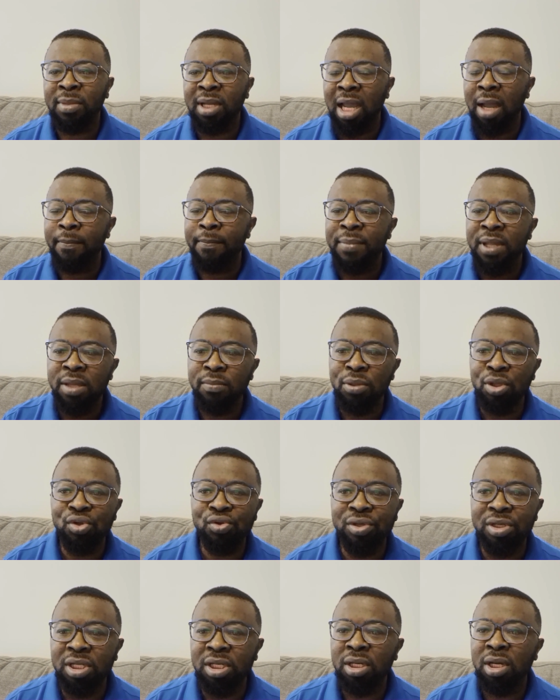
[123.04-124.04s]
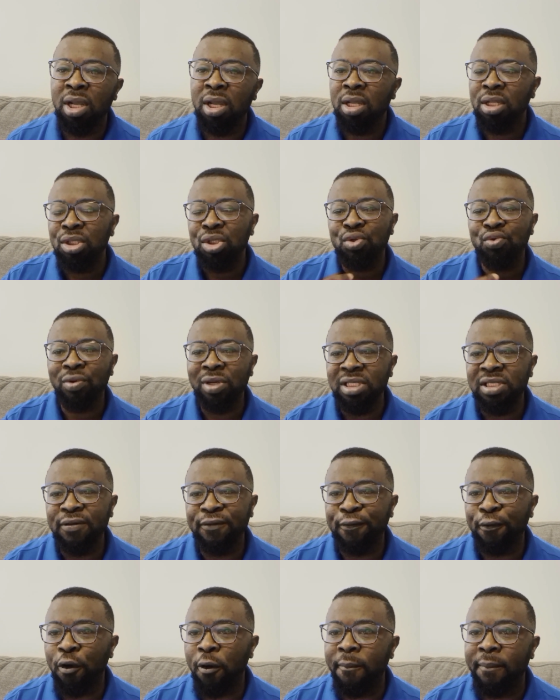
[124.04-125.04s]
can be between
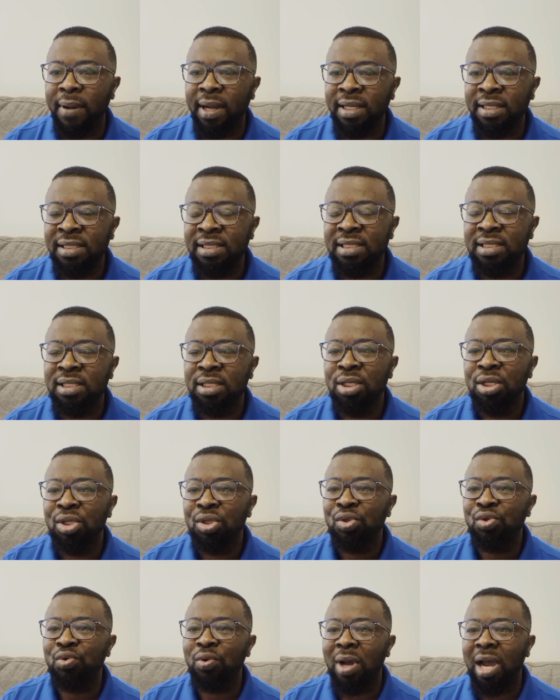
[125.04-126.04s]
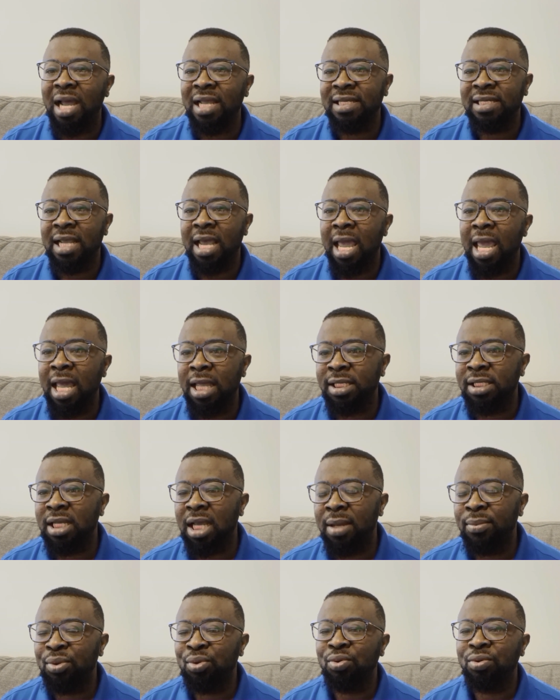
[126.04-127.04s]
24 months to as high as
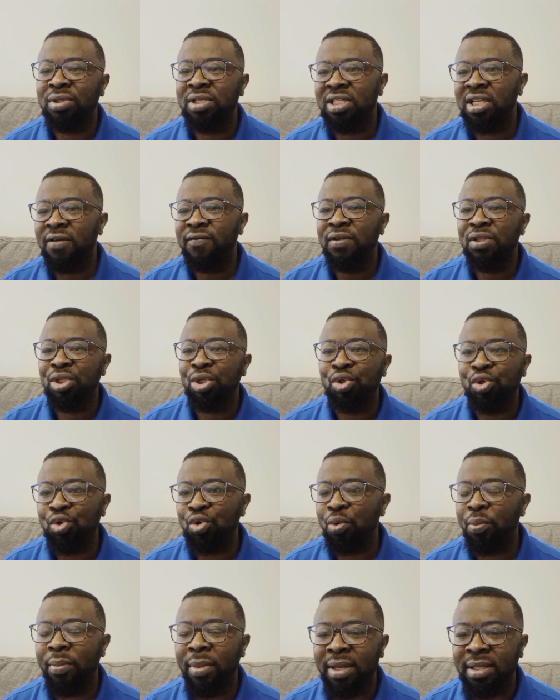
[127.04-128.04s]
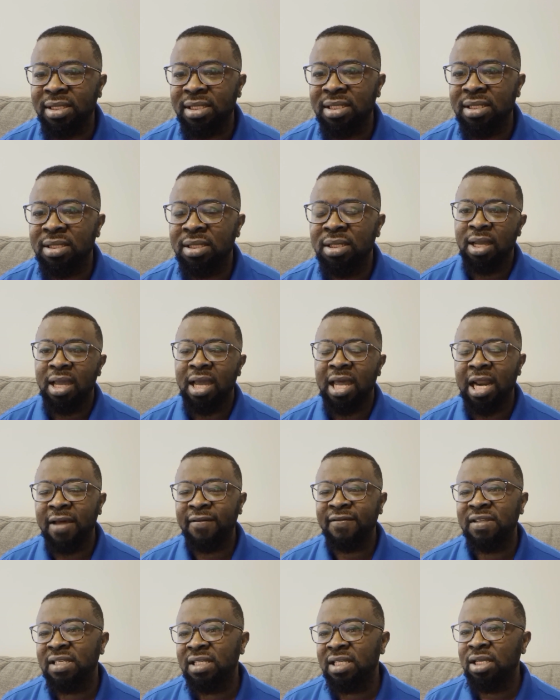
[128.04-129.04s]
up to 72 months. And I've
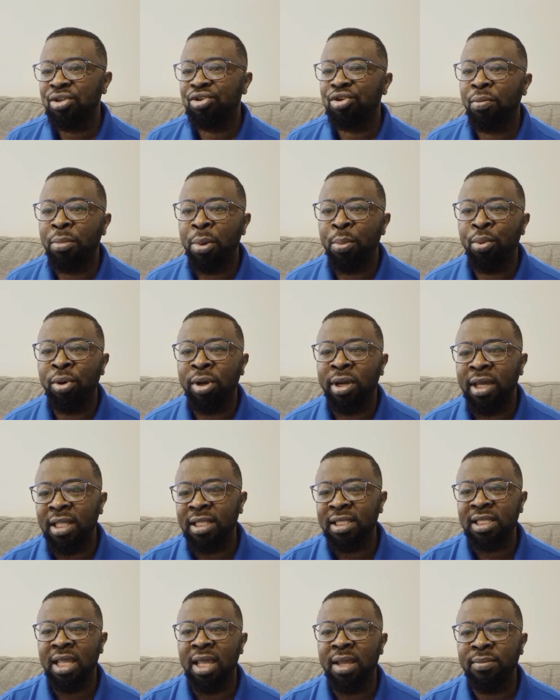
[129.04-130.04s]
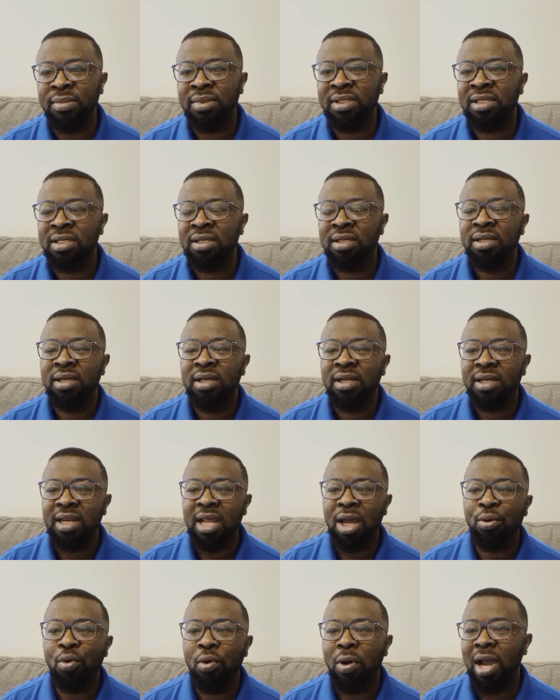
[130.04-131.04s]
seen some people get terms
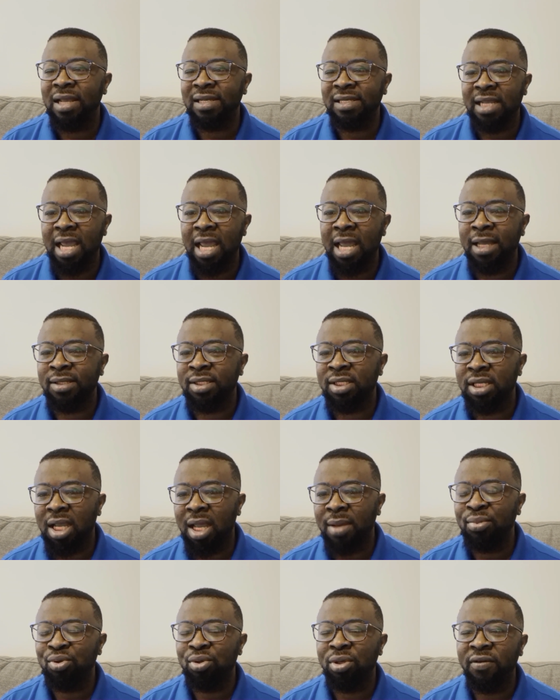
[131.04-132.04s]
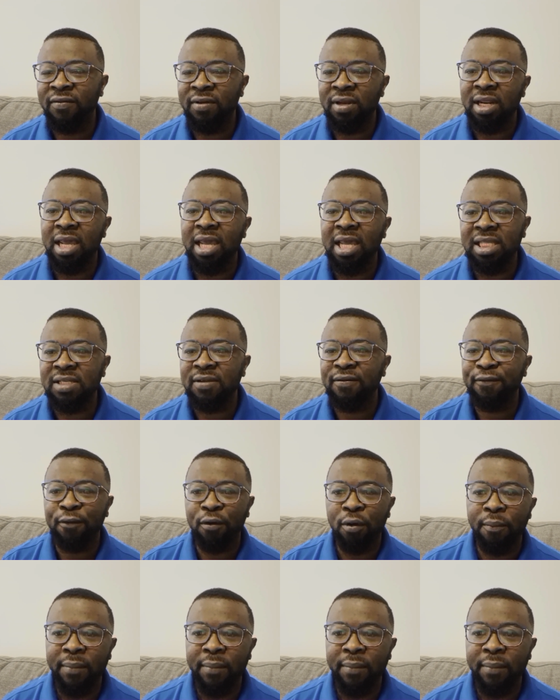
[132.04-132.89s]
that go as high as up to even 84